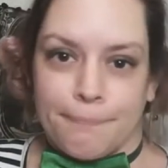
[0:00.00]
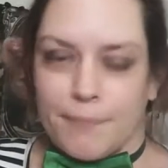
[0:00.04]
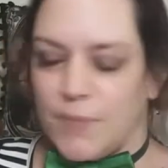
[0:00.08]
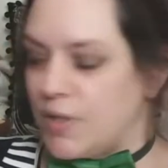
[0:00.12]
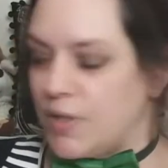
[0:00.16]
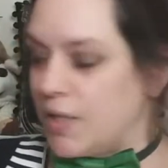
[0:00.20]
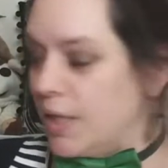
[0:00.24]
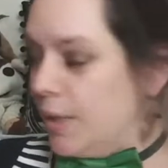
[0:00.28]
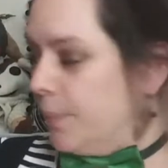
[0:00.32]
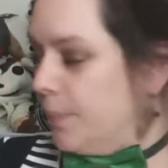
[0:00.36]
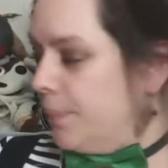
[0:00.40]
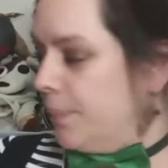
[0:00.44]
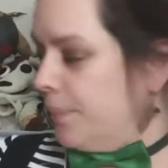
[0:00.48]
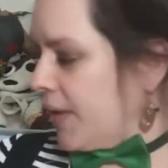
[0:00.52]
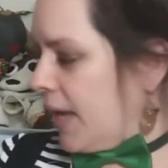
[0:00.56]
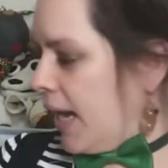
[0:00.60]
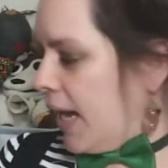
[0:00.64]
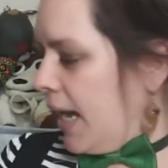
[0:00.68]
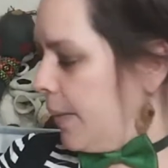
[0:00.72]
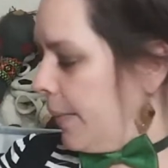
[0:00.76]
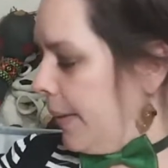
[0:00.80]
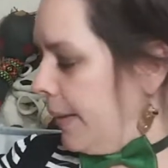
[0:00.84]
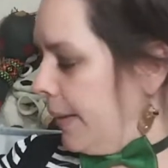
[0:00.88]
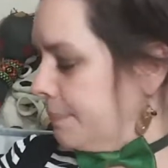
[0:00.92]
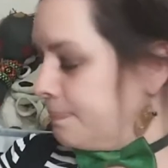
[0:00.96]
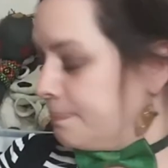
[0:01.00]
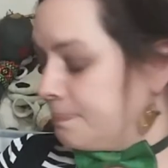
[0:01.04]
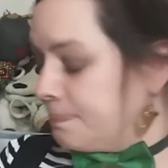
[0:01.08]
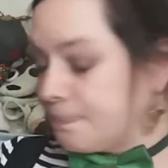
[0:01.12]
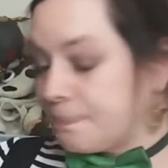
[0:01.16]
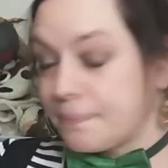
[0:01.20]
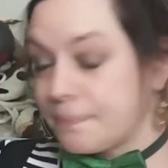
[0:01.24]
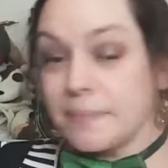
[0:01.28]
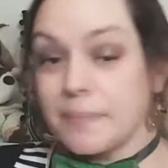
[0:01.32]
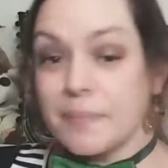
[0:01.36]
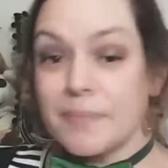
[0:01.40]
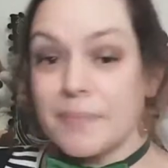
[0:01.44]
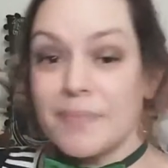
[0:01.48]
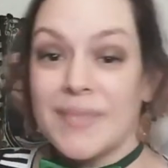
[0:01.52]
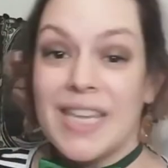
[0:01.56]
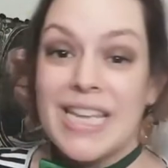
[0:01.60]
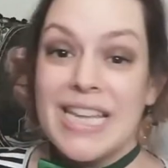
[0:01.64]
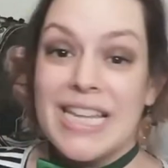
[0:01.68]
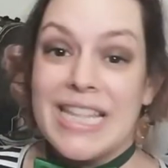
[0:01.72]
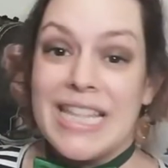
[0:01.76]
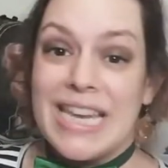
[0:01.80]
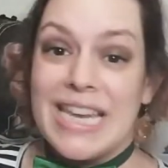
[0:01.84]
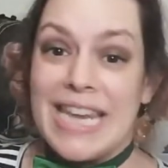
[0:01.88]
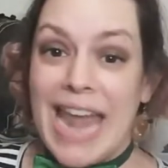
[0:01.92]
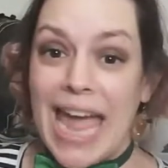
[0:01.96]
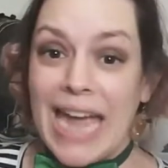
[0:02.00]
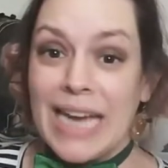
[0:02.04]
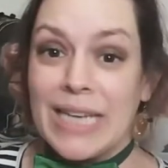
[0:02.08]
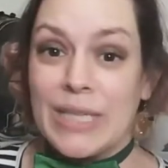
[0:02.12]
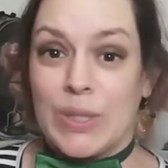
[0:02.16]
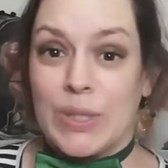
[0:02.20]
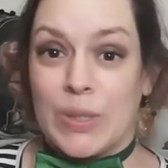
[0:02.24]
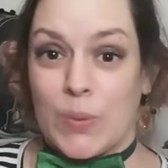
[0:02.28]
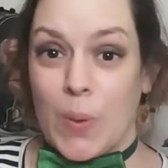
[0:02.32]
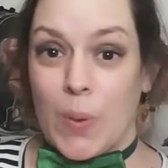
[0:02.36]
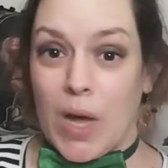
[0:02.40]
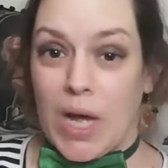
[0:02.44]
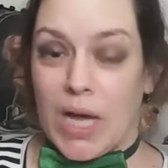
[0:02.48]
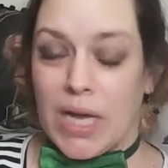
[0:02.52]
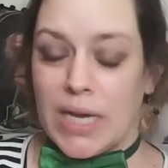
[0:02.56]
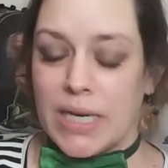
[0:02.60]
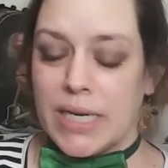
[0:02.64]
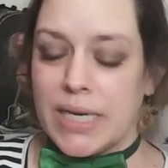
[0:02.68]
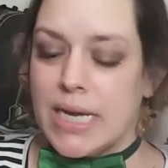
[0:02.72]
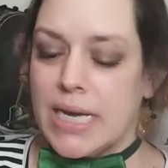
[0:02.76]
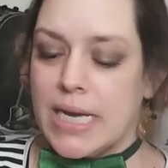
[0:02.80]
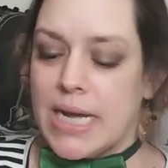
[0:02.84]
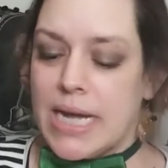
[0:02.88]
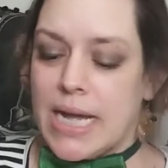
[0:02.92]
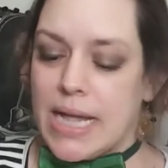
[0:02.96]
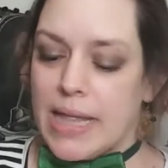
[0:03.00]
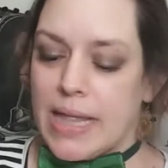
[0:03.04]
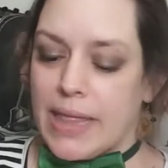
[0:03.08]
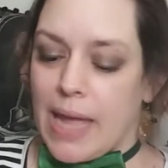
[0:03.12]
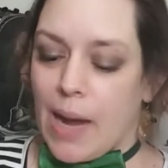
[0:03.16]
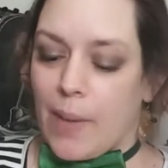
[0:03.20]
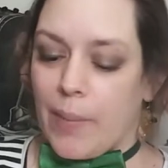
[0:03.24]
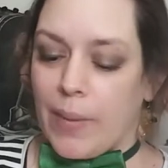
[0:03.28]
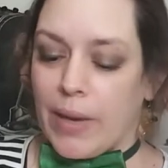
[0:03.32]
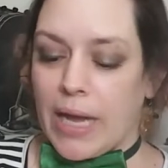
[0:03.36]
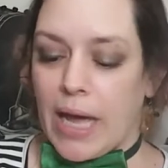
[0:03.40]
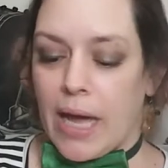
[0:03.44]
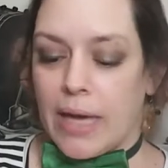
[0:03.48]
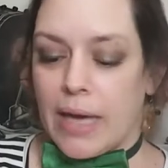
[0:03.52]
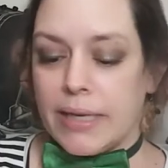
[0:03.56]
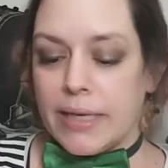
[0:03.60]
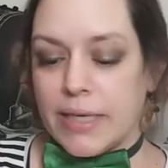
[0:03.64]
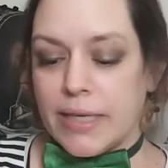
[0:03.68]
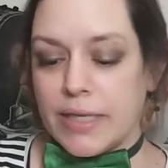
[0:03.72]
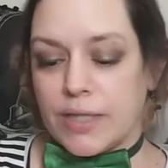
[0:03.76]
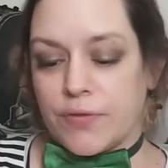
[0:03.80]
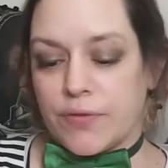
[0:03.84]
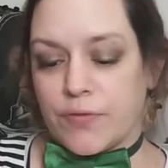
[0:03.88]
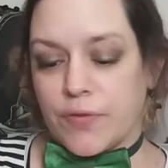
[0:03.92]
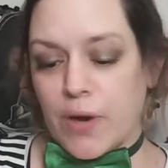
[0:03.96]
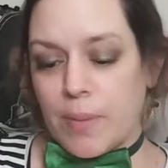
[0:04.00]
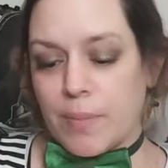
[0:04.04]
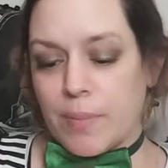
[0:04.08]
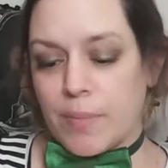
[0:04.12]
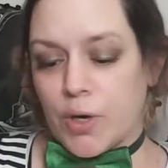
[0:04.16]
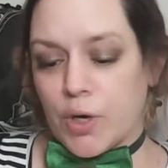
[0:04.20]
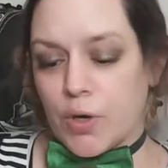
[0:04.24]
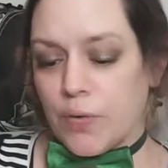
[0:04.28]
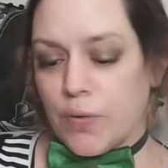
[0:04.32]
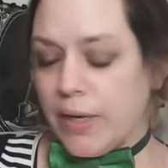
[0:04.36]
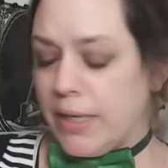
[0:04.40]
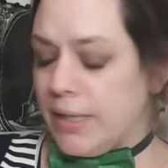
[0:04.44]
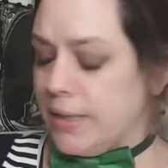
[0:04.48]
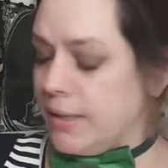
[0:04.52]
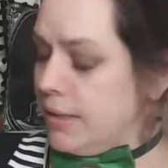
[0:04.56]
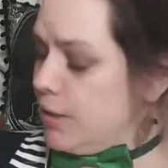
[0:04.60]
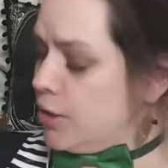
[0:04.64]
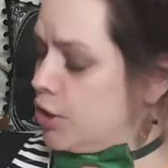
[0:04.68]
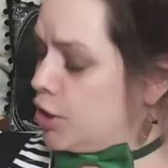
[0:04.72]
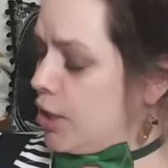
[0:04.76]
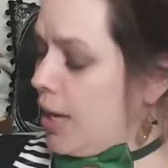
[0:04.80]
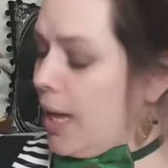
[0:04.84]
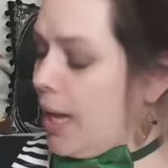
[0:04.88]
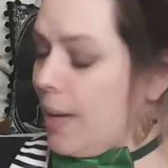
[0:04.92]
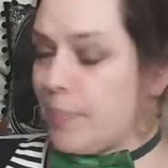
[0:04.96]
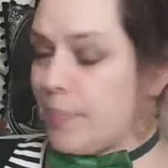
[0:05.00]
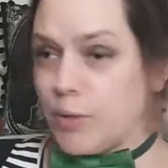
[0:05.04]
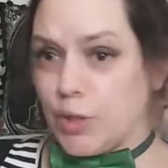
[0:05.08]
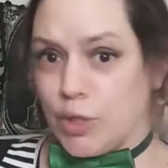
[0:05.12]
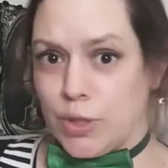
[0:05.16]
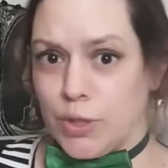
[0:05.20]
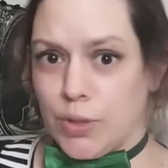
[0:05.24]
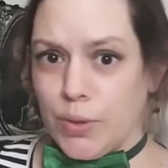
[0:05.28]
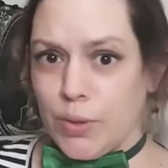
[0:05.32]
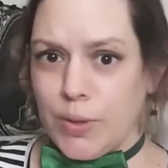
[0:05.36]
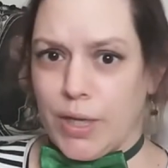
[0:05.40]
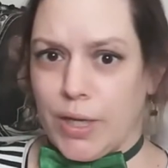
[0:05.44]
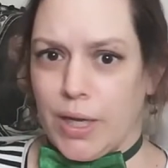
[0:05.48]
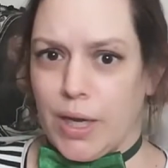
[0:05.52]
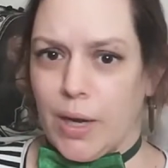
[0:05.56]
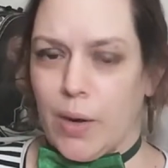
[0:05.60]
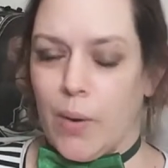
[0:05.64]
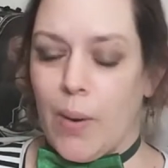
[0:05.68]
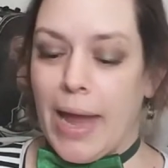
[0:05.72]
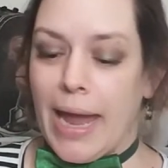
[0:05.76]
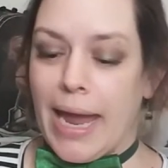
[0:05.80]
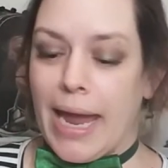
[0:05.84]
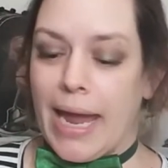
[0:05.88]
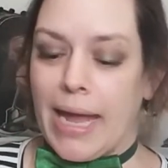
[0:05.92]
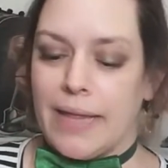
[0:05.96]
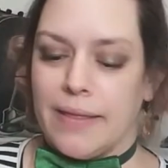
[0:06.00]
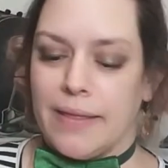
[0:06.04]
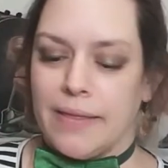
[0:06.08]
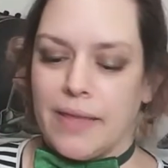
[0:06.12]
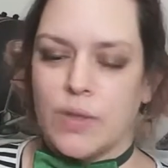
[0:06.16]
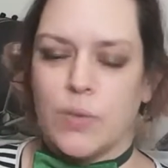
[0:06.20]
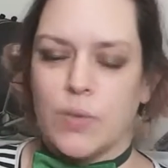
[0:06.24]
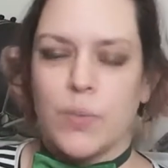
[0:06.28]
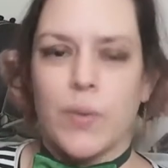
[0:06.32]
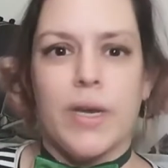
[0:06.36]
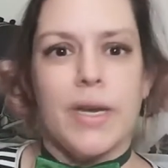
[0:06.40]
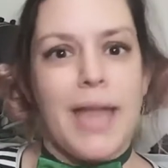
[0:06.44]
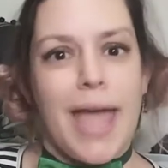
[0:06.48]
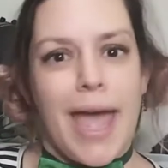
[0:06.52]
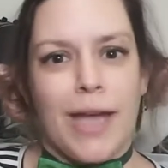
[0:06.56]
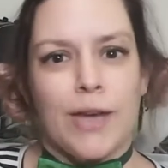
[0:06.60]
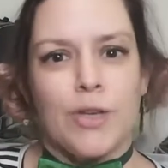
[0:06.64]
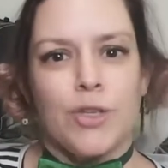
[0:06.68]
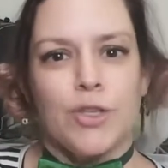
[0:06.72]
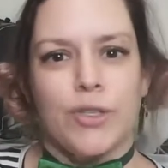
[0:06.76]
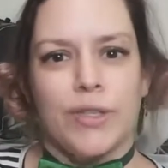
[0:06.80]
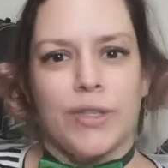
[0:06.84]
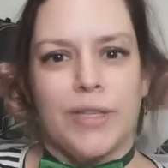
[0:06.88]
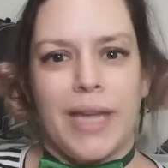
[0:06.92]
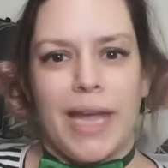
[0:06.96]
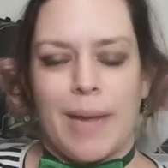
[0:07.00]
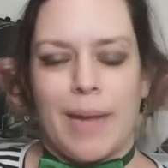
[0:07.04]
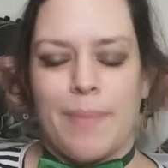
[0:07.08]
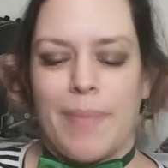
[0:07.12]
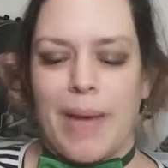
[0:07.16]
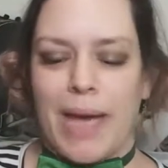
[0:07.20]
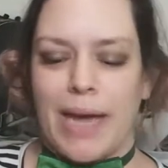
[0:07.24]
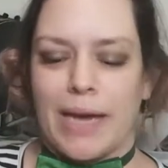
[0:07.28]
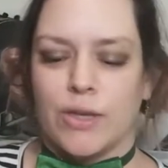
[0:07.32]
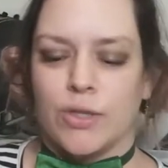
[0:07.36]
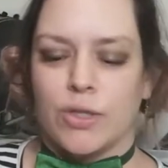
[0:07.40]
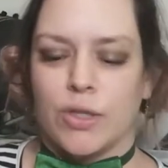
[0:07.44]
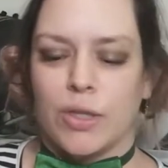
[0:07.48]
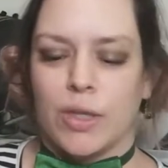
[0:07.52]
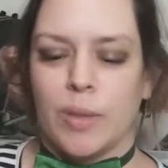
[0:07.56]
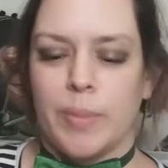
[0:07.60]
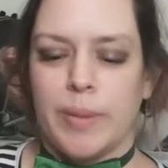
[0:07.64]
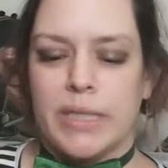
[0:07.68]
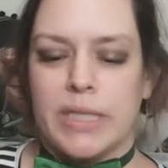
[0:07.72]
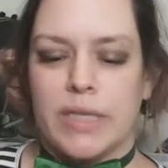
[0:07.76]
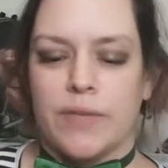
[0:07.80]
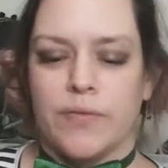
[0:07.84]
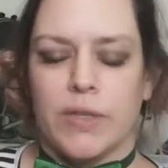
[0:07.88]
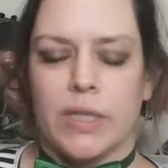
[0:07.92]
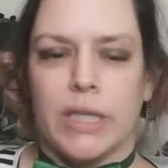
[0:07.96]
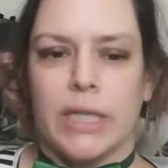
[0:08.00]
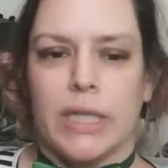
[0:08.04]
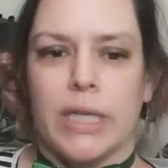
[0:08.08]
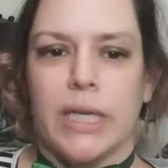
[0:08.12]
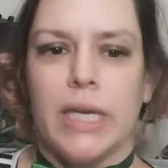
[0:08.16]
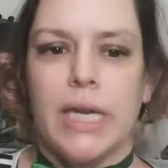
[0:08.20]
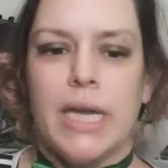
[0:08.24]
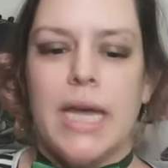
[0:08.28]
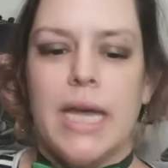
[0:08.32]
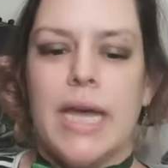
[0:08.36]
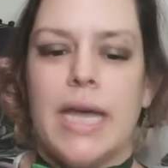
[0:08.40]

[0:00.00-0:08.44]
So anyway, the next one that we got is from Crazy Shop Studio, and this one actually came packaged a little bit differently.